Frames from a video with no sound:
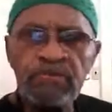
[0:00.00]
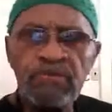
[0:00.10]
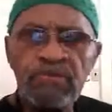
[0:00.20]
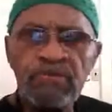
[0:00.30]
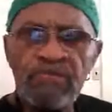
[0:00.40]

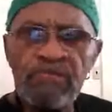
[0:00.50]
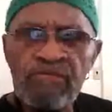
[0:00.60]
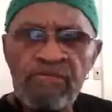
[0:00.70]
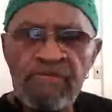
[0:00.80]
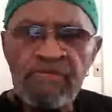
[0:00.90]

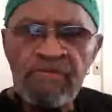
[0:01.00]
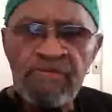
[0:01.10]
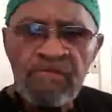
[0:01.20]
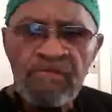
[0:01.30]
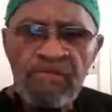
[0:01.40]

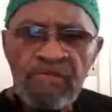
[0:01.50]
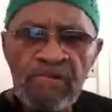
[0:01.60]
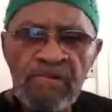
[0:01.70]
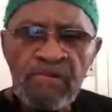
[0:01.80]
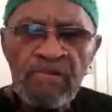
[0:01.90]

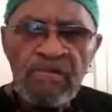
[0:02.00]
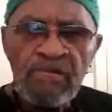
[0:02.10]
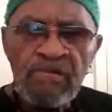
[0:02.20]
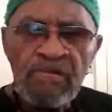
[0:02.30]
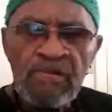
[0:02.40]

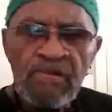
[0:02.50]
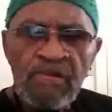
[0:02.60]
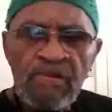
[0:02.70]
(no one is talking)